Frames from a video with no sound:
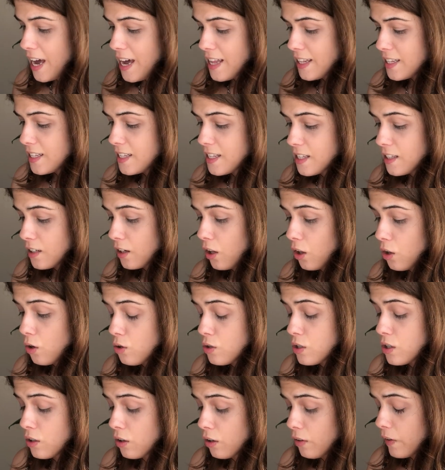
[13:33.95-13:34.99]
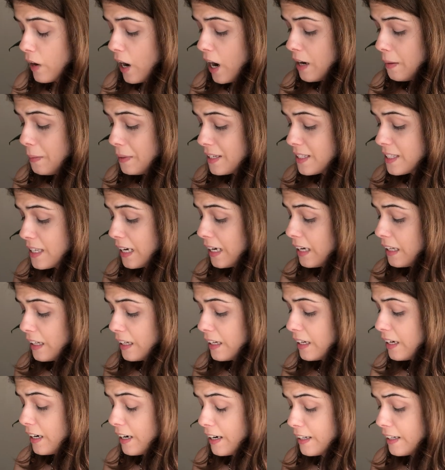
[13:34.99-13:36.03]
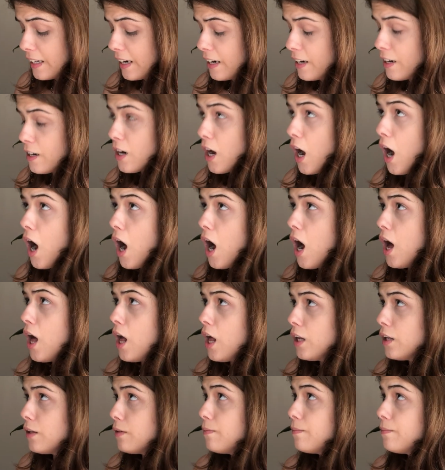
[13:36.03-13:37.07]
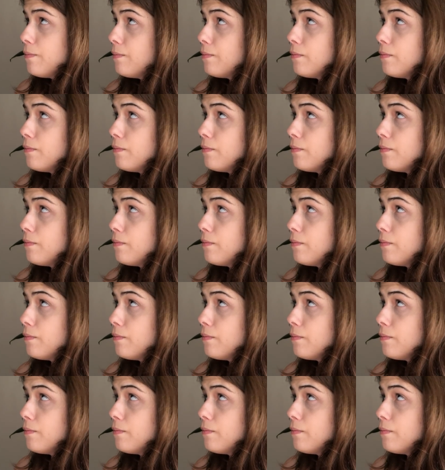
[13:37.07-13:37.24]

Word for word: Yeah, this is the closing of karmic cycle here, and they're not